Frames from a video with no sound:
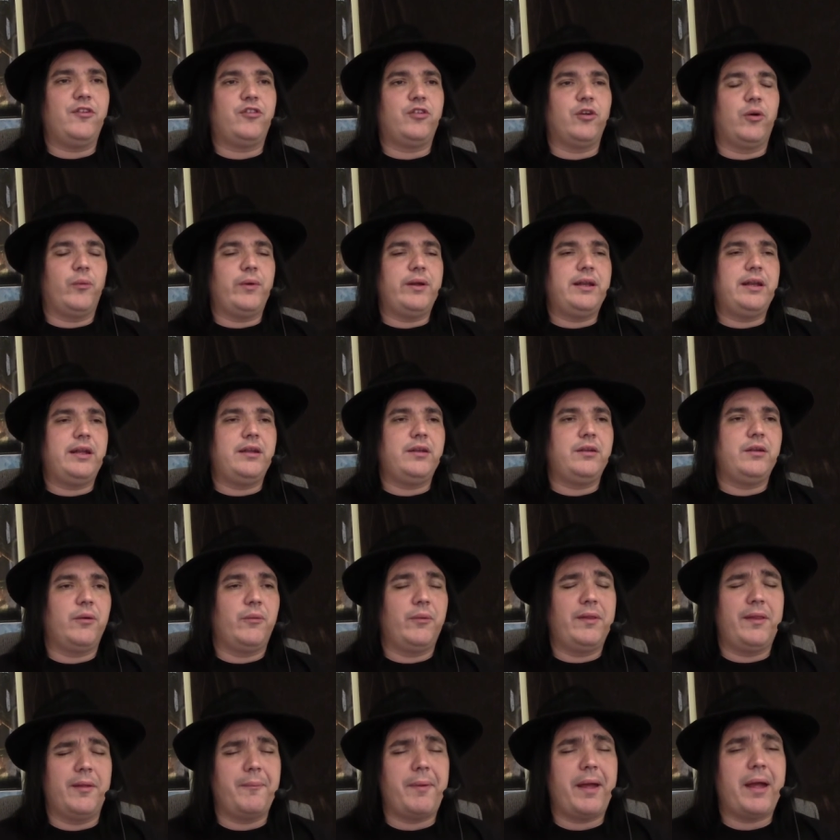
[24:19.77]
So we need,
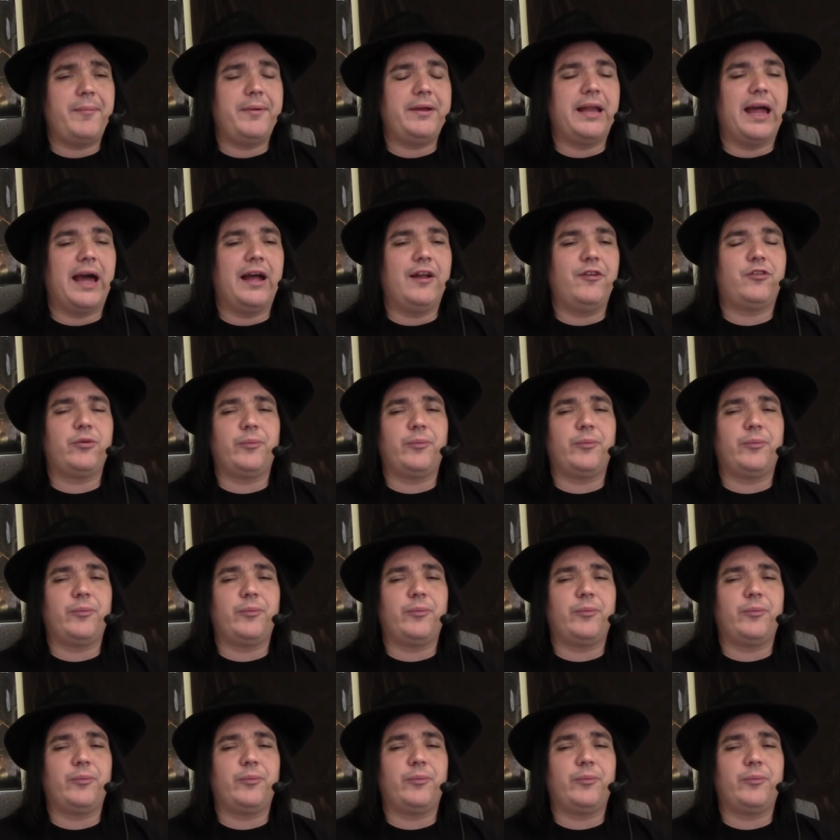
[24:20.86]
when the baby died,